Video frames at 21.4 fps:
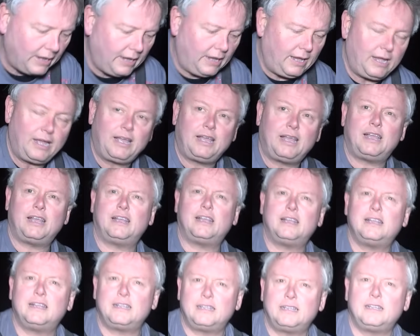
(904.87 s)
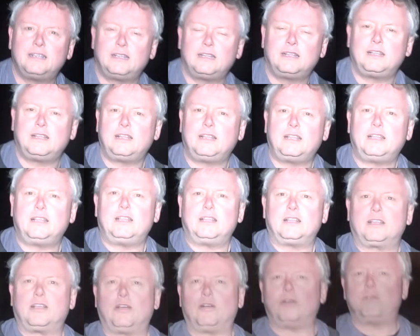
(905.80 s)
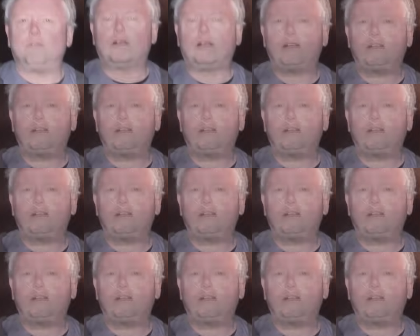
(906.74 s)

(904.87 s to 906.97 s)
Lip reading: Great to have that call. Right.